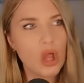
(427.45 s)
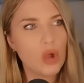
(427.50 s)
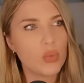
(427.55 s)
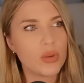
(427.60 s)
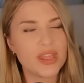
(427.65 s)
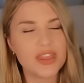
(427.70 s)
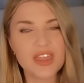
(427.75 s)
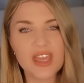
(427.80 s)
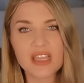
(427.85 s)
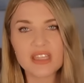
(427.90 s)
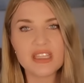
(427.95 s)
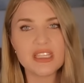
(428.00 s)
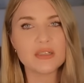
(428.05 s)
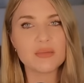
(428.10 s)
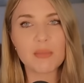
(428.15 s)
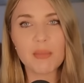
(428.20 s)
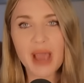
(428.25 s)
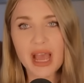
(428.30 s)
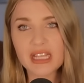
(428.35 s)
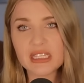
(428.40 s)
We think these
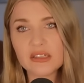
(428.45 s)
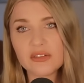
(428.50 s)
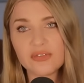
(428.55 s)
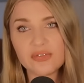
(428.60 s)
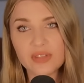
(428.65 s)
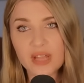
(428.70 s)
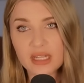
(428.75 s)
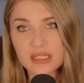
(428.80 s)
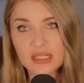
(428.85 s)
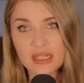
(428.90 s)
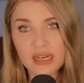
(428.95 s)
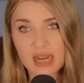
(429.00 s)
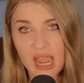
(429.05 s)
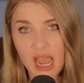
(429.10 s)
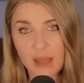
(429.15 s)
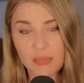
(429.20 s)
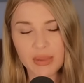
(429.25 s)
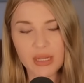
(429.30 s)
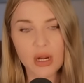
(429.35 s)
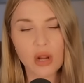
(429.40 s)
massive floods that
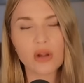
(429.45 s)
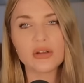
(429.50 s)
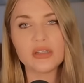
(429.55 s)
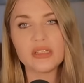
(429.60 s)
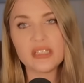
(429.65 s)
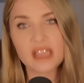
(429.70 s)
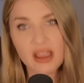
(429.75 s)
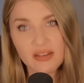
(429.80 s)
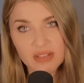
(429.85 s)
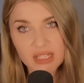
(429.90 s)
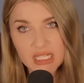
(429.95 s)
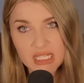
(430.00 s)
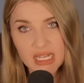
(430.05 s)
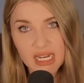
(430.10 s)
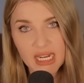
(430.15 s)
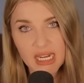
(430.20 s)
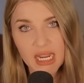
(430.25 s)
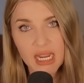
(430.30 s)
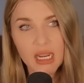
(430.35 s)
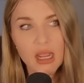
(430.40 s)
happen are
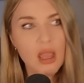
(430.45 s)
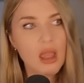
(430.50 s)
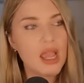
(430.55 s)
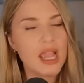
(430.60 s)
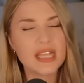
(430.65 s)
devastating.